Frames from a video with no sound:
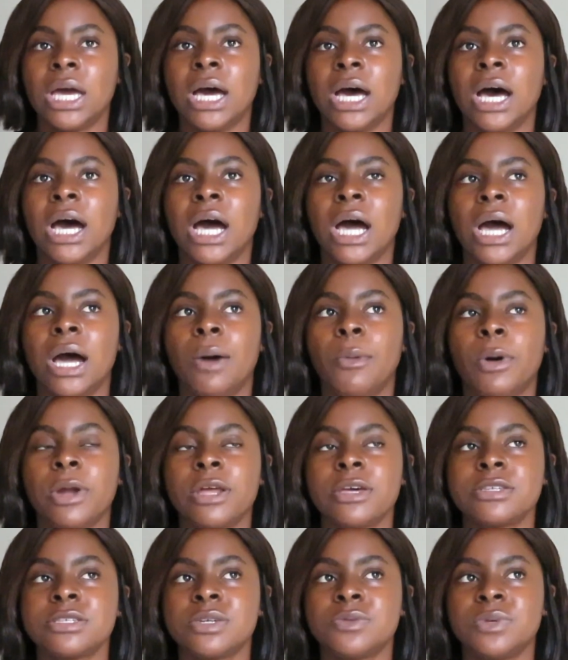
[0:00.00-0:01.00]
What
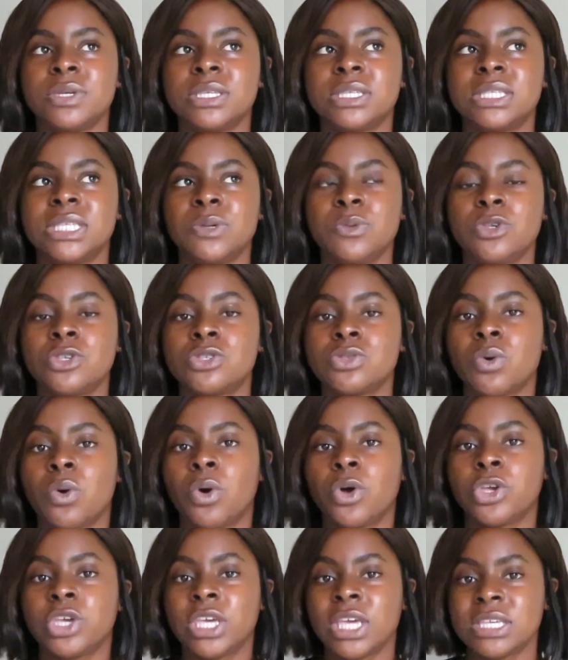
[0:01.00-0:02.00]
else did we see? We
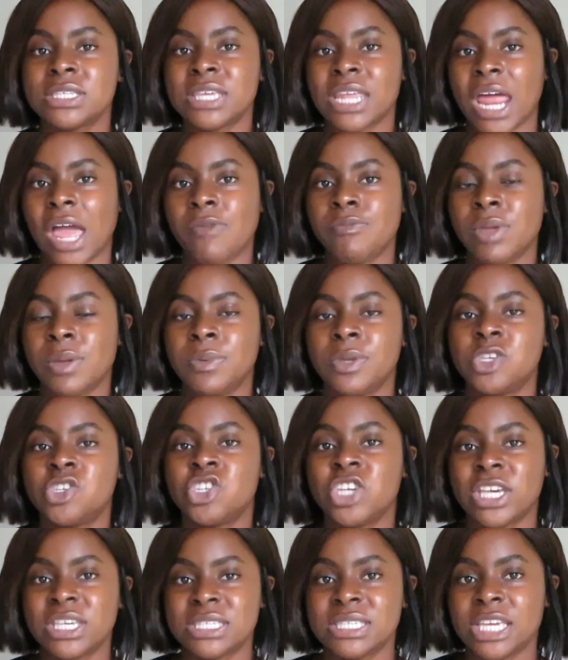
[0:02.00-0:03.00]
saw kids that had maybe
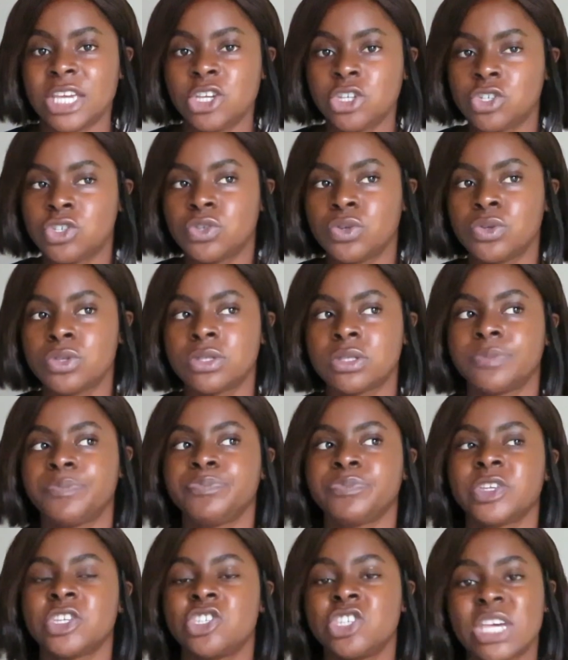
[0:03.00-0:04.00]
chest issues,
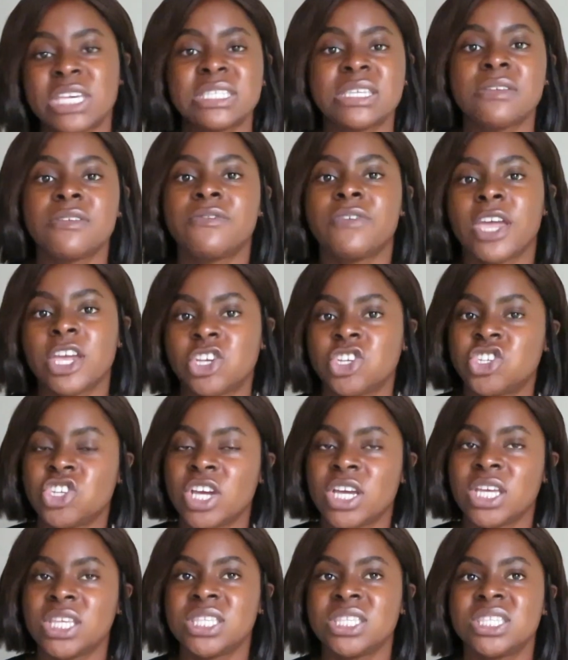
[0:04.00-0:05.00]
chest
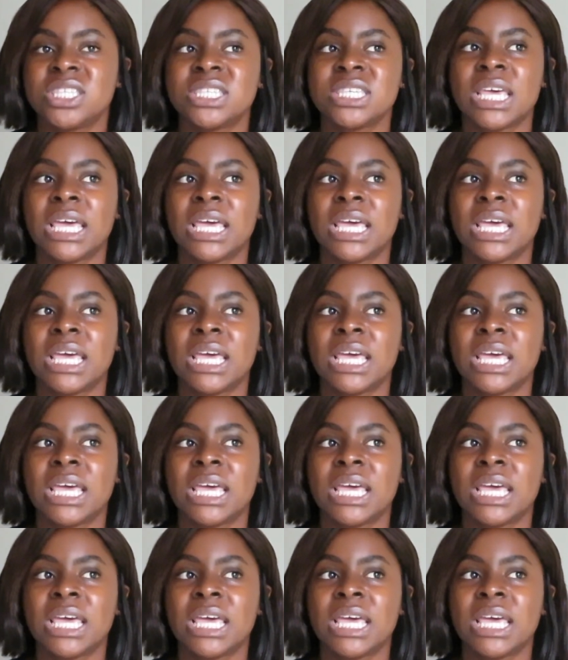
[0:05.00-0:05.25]
infections.